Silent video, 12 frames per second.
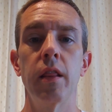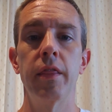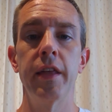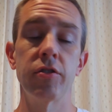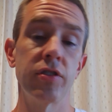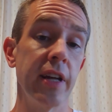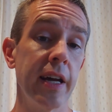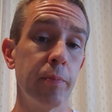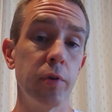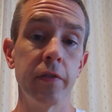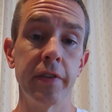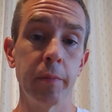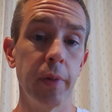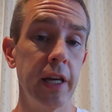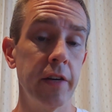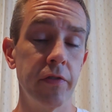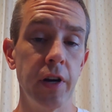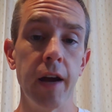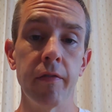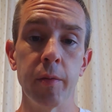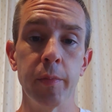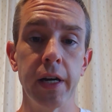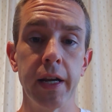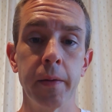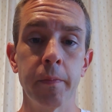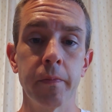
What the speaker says: there's not a perfect plan for everybody.